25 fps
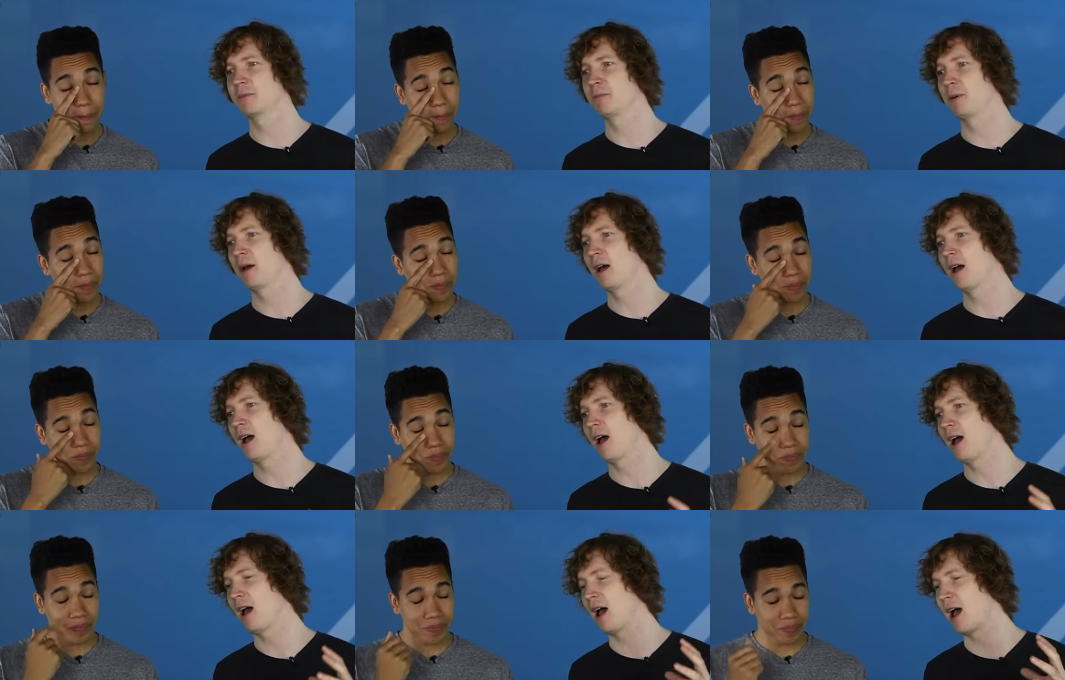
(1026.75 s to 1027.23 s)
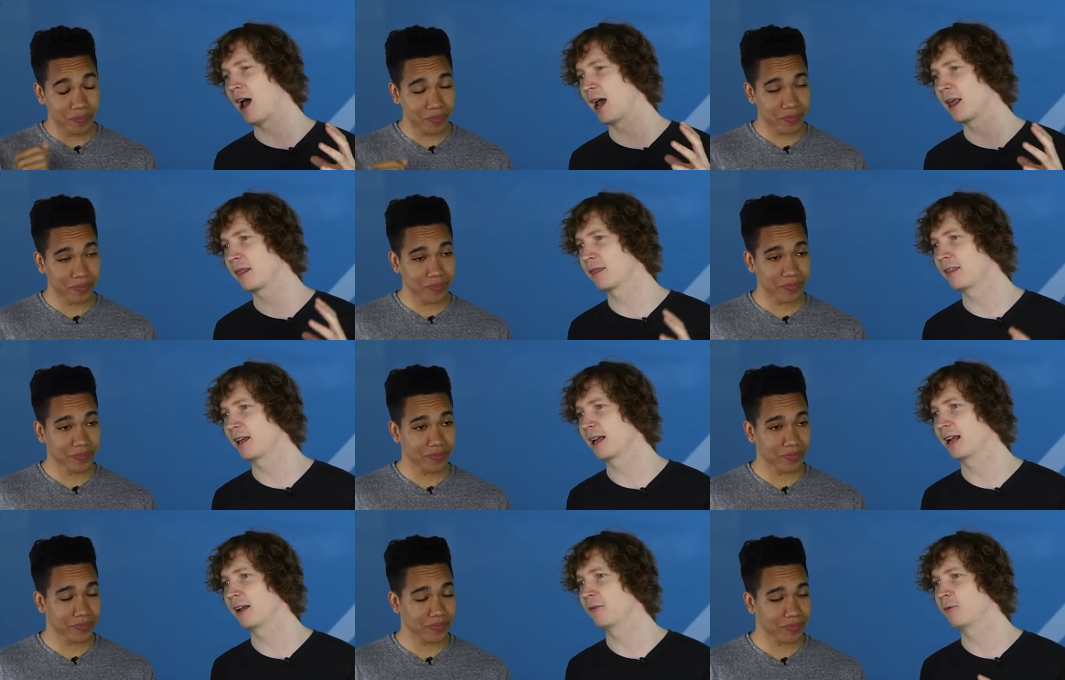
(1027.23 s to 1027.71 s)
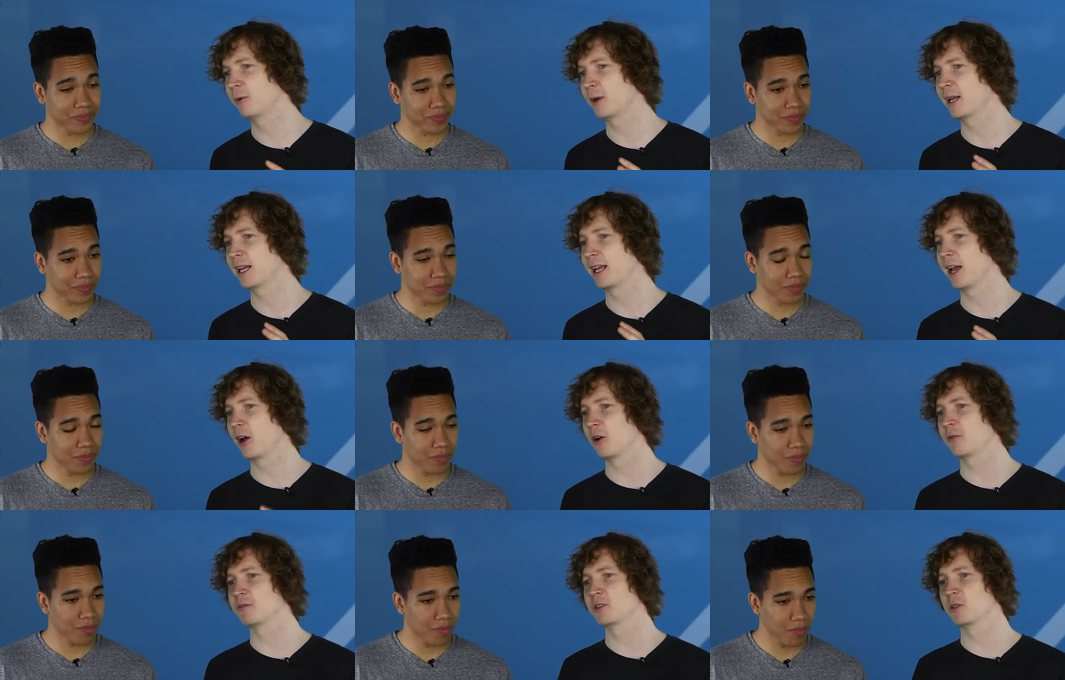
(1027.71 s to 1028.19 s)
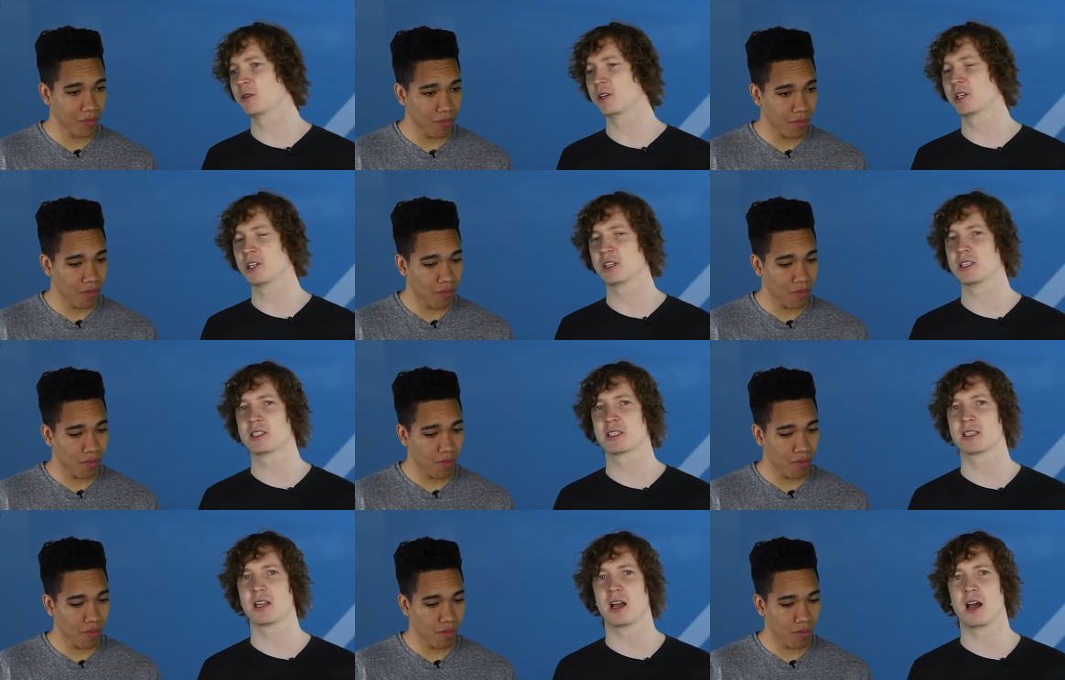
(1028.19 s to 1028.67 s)
Speaker 1: I but I think if we can get off to a
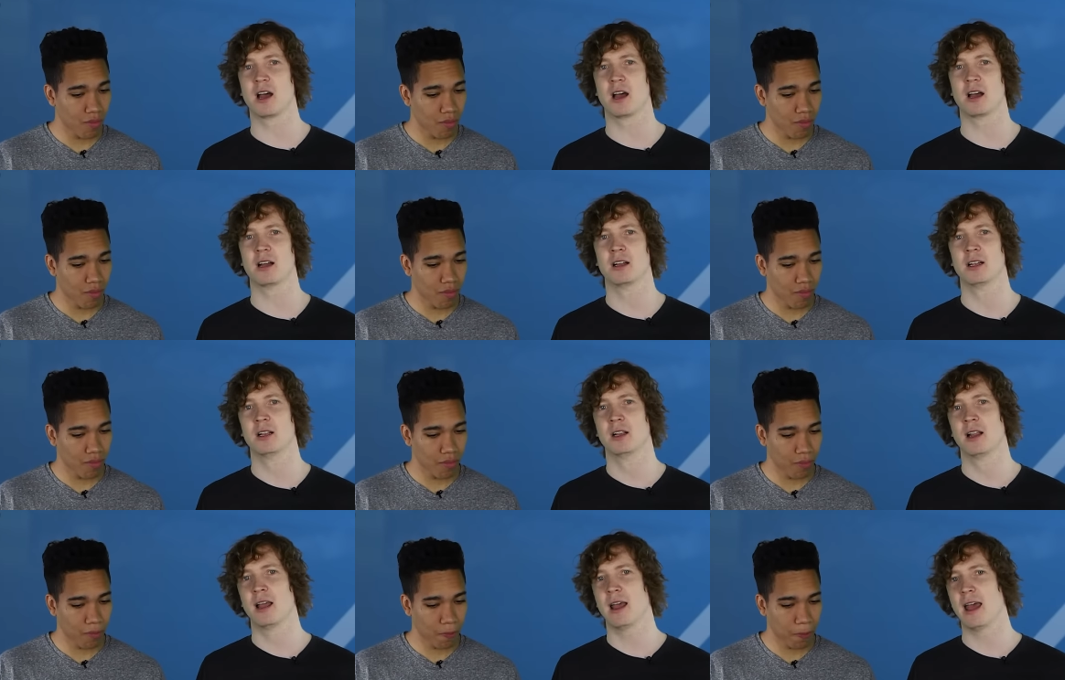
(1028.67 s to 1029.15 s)
good start,